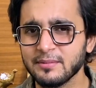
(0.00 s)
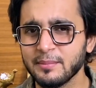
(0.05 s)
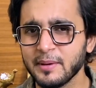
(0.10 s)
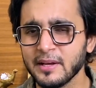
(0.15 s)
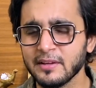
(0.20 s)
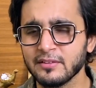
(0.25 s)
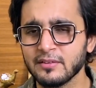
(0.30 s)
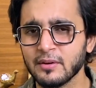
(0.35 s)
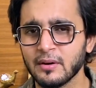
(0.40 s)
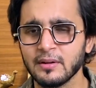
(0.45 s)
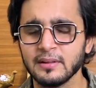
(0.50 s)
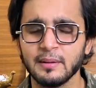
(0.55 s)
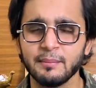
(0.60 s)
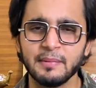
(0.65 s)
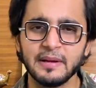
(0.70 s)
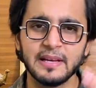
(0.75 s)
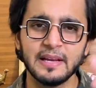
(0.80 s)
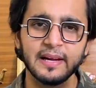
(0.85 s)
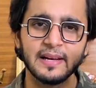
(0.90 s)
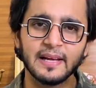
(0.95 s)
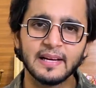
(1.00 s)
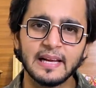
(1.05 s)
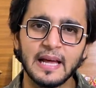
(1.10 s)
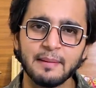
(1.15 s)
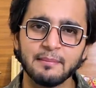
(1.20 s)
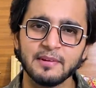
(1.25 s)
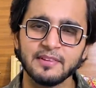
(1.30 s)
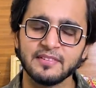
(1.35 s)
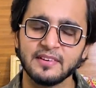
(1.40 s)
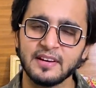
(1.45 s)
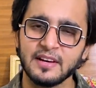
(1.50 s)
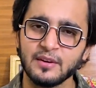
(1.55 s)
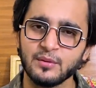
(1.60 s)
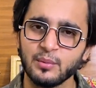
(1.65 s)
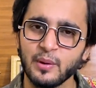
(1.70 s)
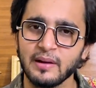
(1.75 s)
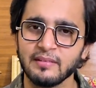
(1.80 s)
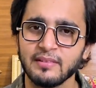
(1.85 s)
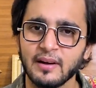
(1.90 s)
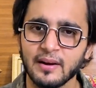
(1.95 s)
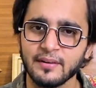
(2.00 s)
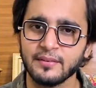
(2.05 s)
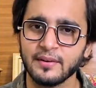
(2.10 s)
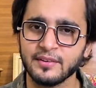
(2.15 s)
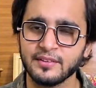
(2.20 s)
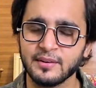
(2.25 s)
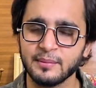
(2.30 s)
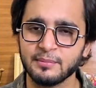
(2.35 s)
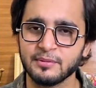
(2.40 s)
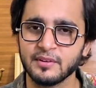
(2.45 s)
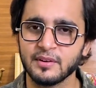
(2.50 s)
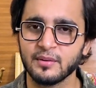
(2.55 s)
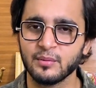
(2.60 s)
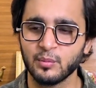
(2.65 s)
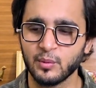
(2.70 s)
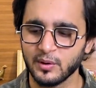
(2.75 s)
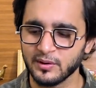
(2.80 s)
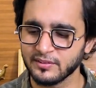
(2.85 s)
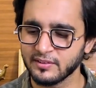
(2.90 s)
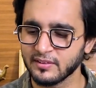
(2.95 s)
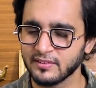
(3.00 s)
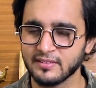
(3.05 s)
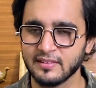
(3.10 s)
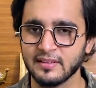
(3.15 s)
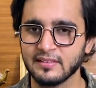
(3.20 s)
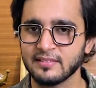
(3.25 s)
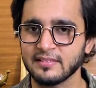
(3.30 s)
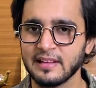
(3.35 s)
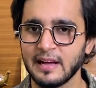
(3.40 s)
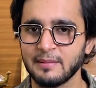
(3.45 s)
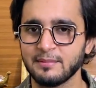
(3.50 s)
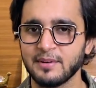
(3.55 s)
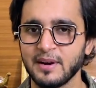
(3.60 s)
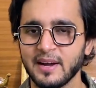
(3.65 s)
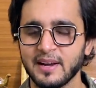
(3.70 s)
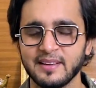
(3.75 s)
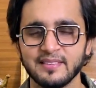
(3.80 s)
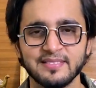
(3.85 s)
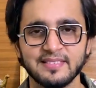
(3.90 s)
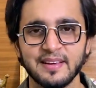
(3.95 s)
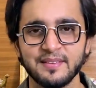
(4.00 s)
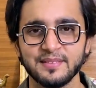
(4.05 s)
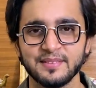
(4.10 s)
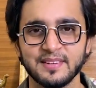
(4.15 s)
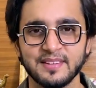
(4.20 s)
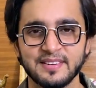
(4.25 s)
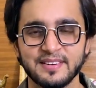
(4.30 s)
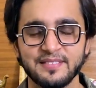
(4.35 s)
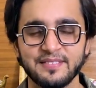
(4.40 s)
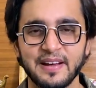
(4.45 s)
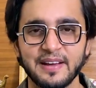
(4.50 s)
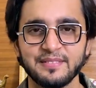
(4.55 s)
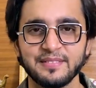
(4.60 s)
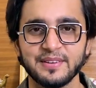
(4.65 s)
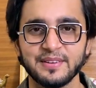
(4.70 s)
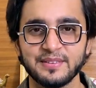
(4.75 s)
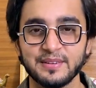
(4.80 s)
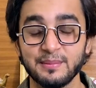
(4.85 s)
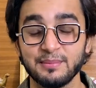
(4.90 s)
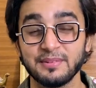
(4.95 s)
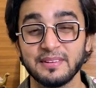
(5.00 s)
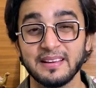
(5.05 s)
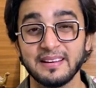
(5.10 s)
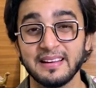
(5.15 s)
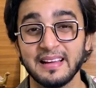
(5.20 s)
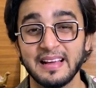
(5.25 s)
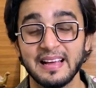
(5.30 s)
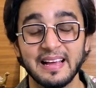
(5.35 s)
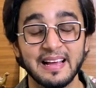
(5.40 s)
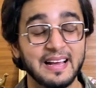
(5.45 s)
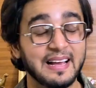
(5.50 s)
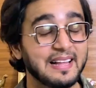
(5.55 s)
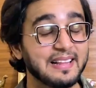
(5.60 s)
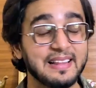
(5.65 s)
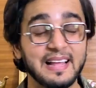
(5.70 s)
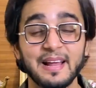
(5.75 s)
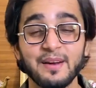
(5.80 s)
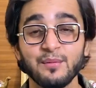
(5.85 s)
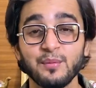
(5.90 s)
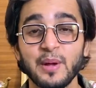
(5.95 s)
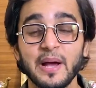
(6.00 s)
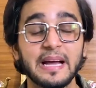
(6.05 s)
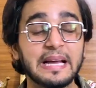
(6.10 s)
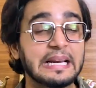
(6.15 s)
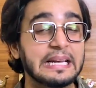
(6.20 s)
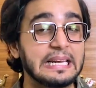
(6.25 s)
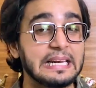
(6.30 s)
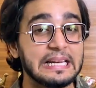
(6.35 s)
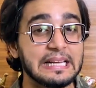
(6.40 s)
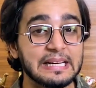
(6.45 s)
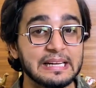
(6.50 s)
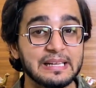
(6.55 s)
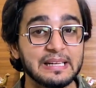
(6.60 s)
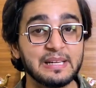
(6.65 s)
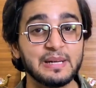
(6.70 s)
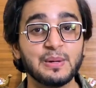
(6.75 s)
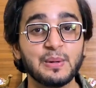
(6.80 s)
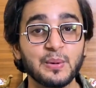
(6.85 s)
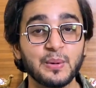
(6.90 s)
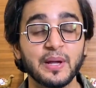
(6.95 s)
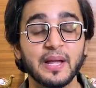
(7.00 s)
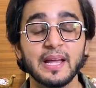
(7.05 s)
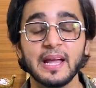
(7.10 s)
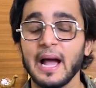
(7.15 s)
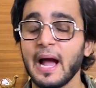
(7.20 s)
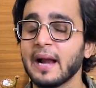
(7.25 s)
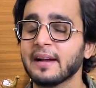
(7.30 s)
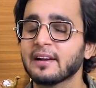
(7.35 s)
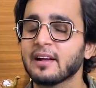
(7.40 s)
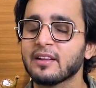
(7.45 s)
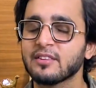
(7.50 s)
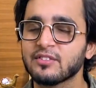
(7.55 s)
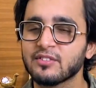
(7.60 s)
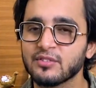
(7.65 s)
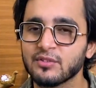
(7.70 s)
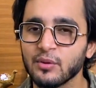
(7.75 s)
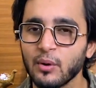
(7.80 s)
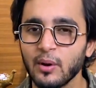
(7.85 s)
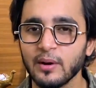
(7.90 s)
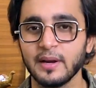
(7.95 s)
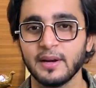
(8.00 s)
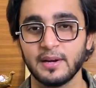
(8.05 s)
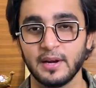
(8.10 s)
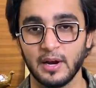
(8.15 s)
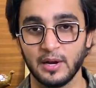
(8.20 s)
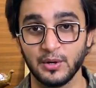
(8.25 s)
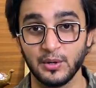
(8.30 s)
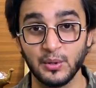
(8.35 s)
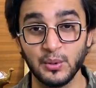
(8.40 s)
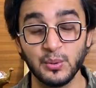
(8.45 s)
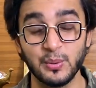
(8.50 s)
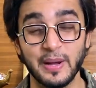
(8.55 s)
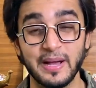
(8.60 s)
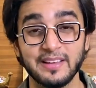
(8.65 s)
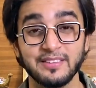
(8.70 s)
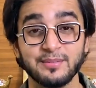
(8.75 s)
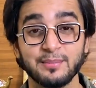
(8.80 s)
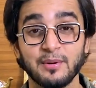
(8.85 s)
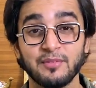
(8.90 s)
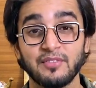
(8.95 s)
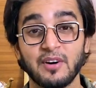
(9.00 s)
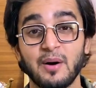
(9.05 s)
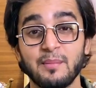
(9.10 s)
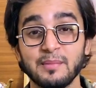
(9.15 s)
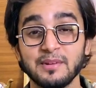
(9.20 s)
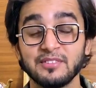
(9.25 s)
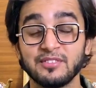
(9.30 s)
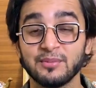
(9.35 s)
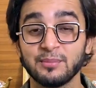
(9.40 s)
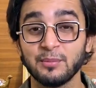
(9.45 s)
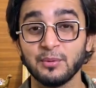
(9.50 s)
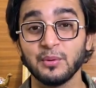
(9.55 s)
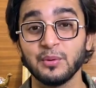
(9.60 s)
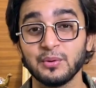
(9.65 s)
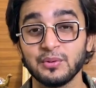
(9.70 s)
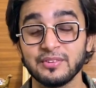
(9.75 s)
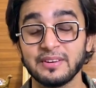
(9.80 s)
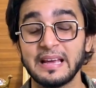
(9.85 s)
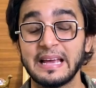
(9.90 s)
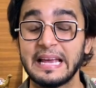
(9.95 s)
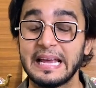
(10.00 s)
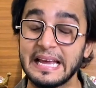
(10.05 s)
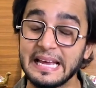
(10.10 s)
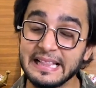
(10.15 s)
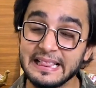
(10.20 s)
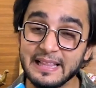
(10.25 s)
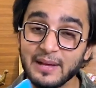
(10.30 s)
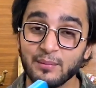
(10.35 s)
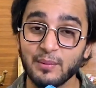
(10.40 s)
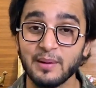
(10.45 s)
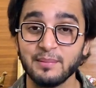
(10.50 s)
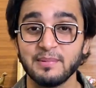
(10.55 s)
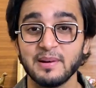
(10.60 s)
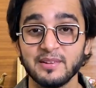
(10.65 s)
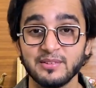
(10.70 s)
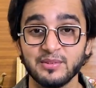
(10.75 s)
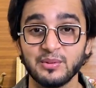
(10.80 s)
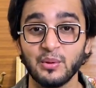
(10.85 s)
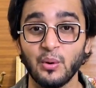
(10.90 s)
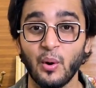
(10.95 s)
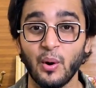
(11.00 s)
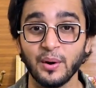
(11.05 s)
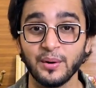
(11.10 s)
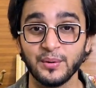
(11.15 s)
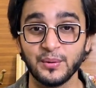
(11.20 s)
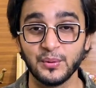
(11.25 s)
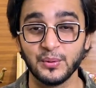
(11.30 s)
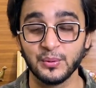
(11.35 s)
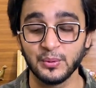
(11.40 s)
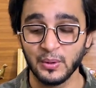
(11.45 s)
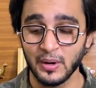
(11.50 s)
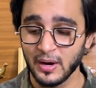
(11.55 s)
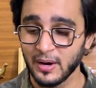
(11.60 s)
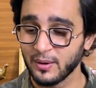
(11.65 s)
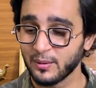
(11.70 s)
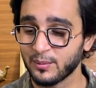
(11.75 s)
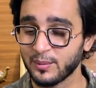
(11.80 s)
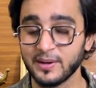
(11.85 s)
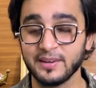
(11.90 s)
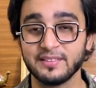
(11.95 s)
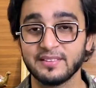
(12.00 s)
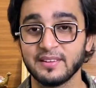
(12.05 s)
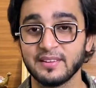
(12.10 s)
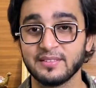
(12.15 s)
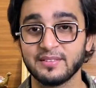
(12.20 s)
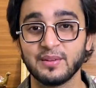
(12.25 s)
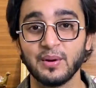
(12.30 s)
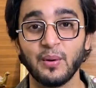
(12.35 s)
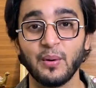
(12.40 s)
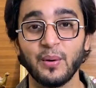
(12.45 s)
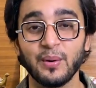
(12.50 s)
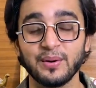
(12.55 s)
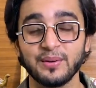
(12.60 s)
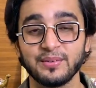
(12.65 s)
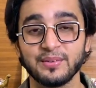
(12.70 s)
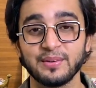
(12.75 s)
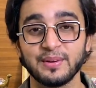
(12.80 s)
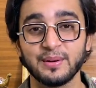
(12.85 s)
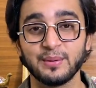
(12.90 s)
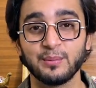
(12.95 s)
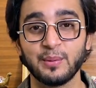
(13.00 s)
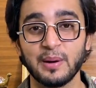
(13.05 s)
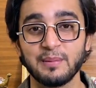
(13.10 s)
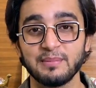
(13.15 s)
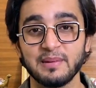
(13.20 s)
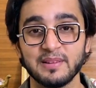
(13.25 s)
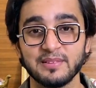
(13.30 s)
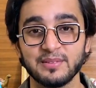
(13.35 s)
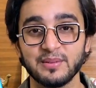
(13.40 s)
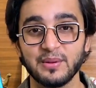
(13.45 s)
based on the MediaTek Dimensity 1200 chipset versus the Snapdragon 765G chipset, then we are clearly looking at a solid 2x performance boost in the OnePlus Nord 2 versus the original OnePlus